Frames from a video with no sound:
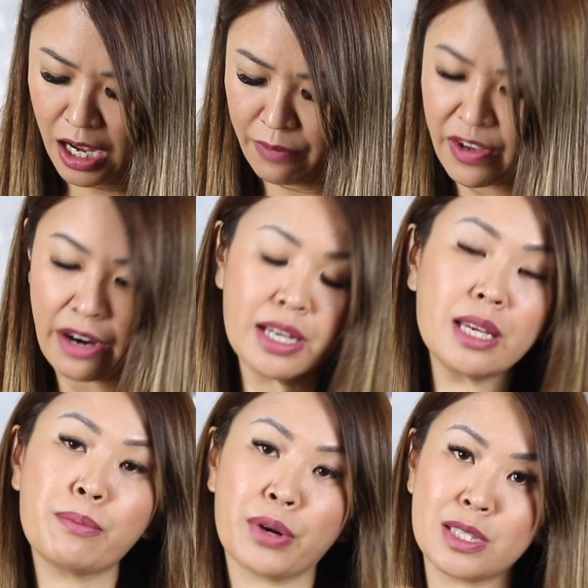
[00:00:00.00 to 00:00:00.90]
I'm very
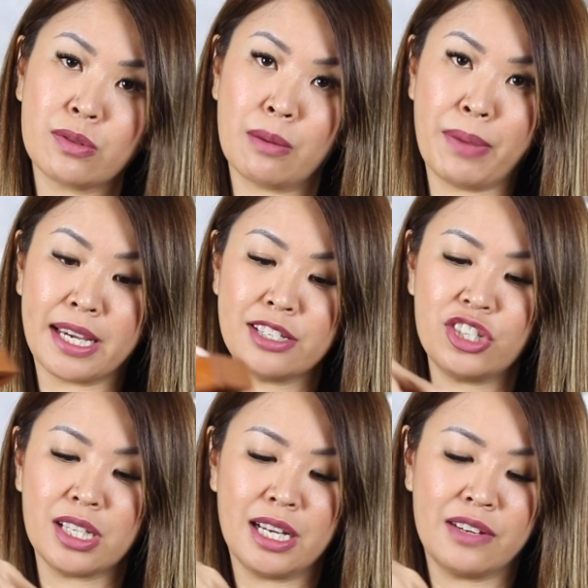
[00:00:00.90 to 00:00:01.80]
impressed with the
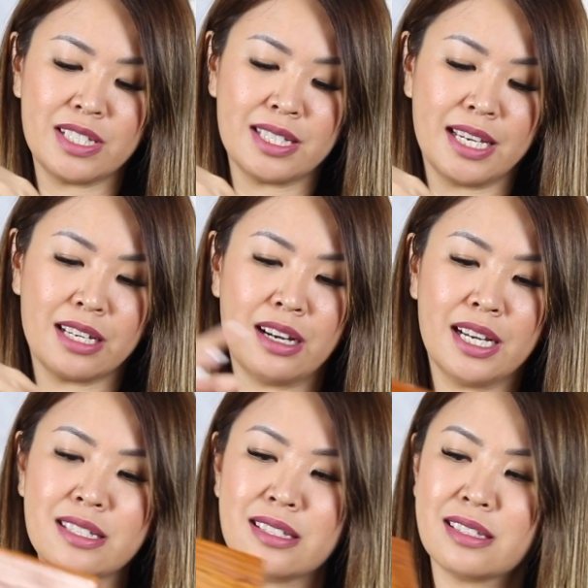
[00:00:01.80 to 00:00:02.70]
packaging, I have to say,
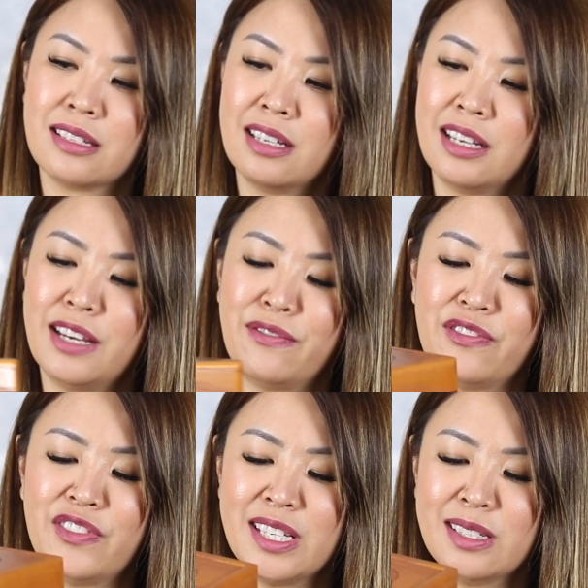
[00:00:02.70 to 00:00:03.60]
guys. It
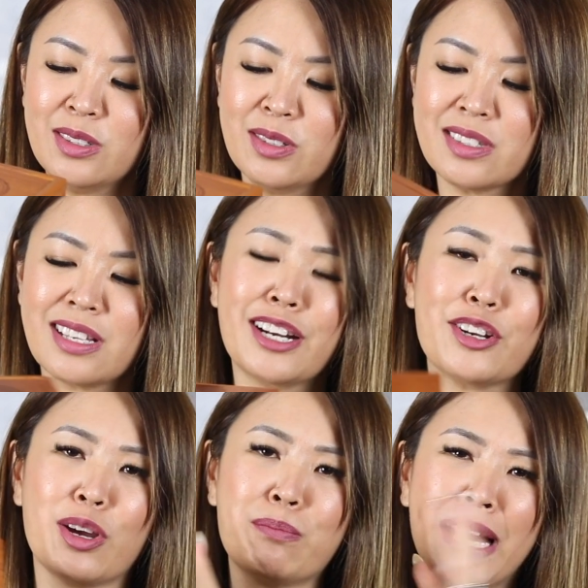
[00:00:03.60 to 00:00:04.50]
feels, I don't
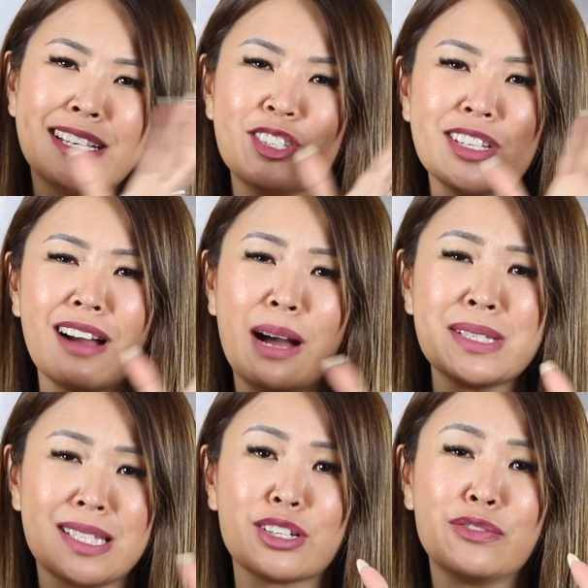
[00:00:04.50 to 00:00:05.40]
know, packaging, I'm a
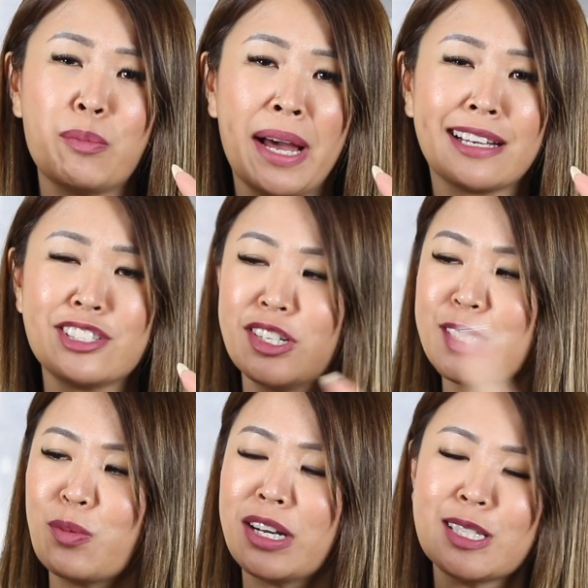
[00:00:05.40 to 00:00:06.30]
sucker for packaging.
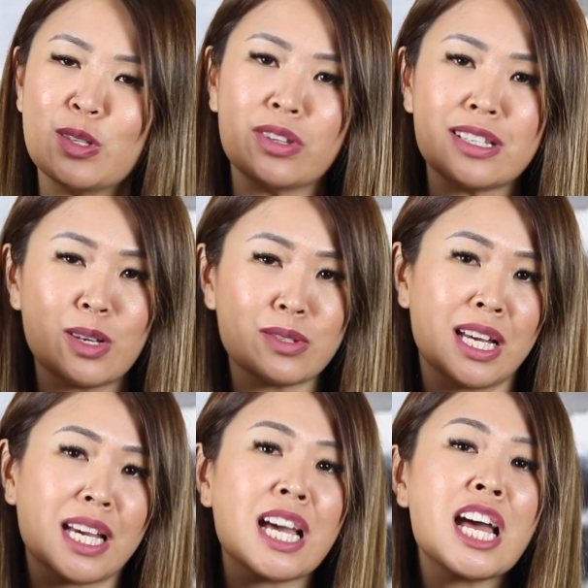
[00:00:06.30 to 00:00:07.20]
So when I saw this, I was
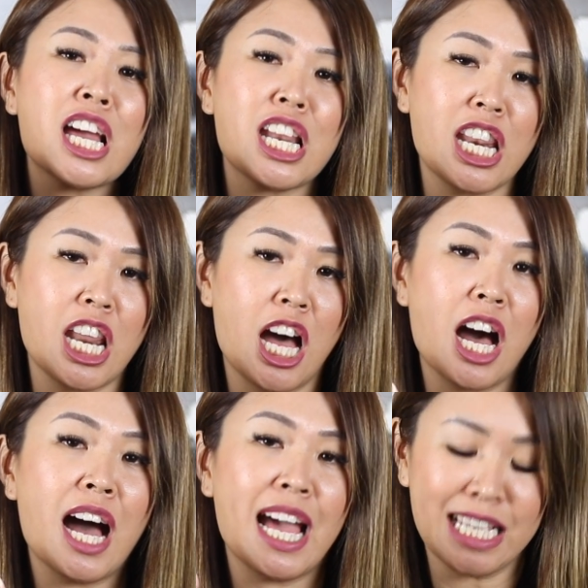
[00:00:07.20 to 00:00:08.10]
like,
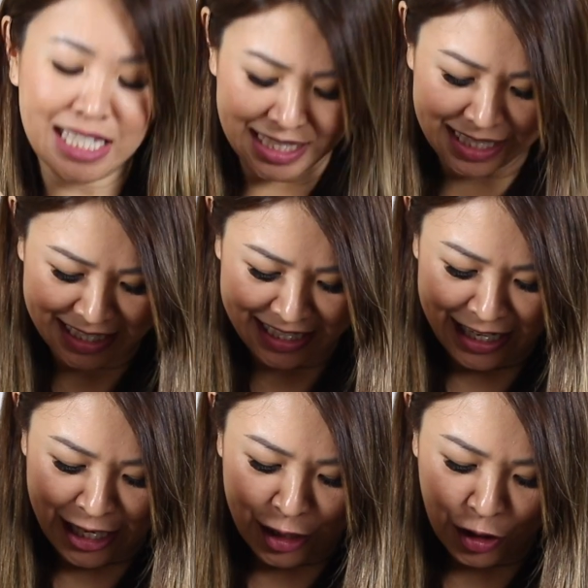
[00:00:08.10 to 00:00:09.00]
nice.
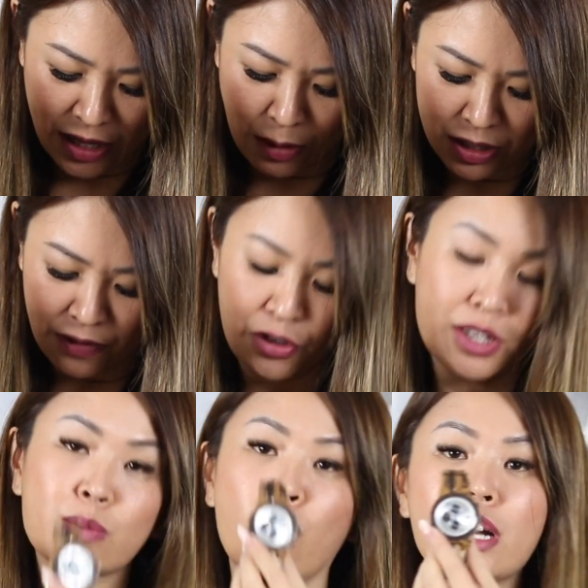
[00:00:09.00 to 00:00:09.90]
So that was the
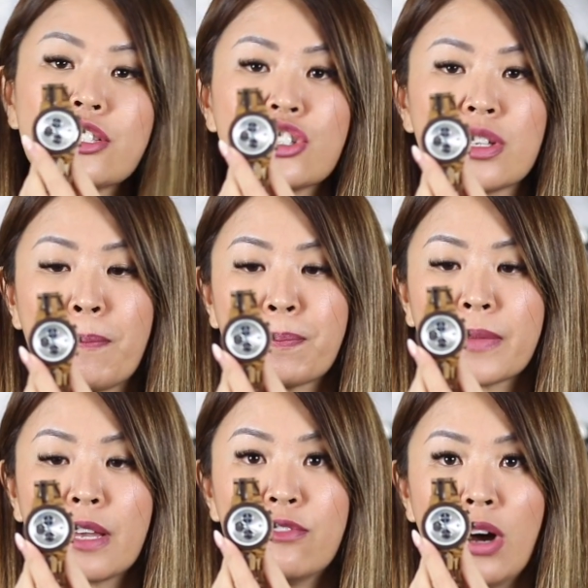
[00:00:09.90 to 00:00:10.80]
first watch
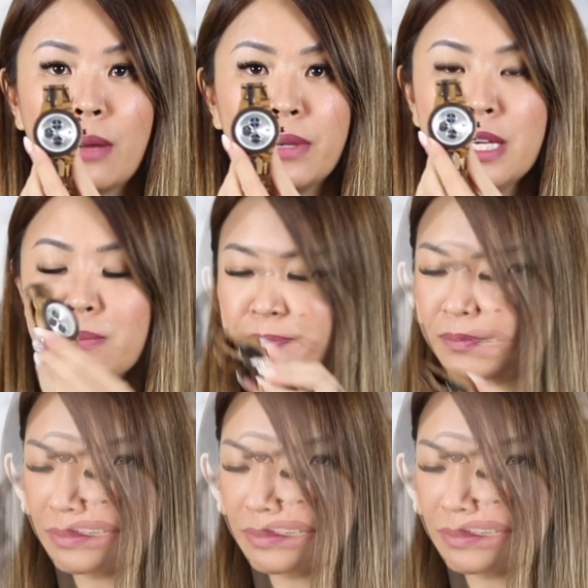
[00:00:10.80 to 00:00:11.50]
for hubby.